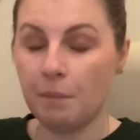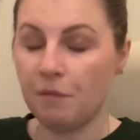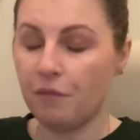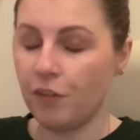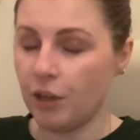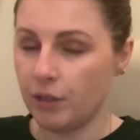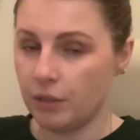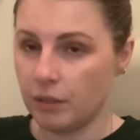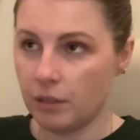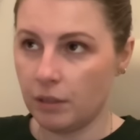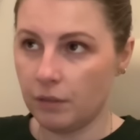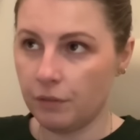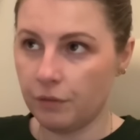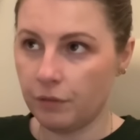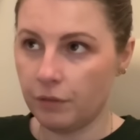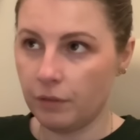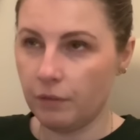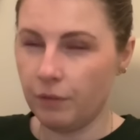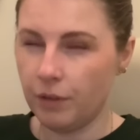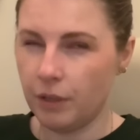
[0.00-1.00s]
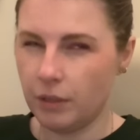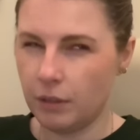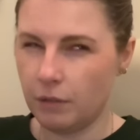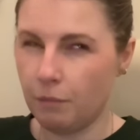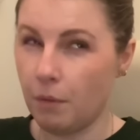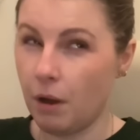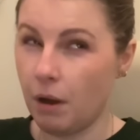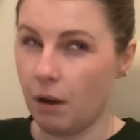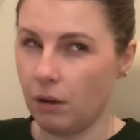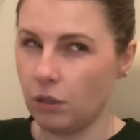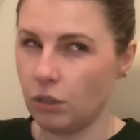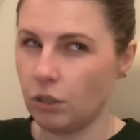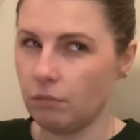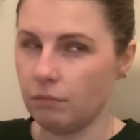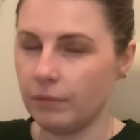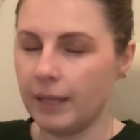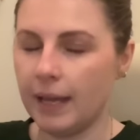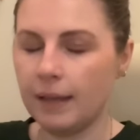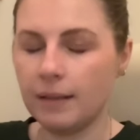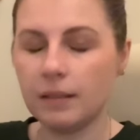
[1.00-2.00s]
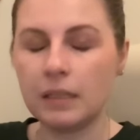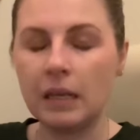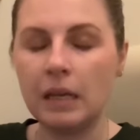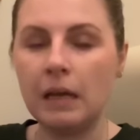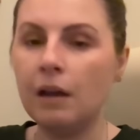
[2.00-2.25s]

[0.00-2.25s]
1st of March, yes.